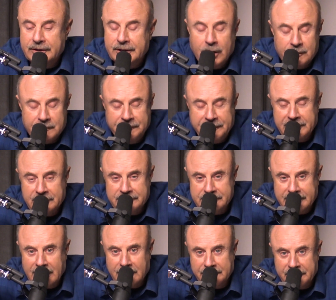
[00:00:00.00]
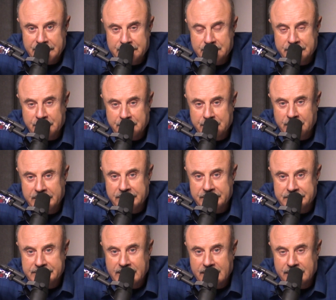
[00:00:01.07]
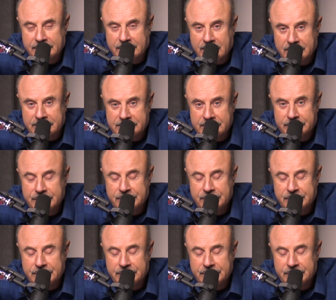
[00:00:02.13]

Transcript: Don't feel selfish when you're putting yourself first.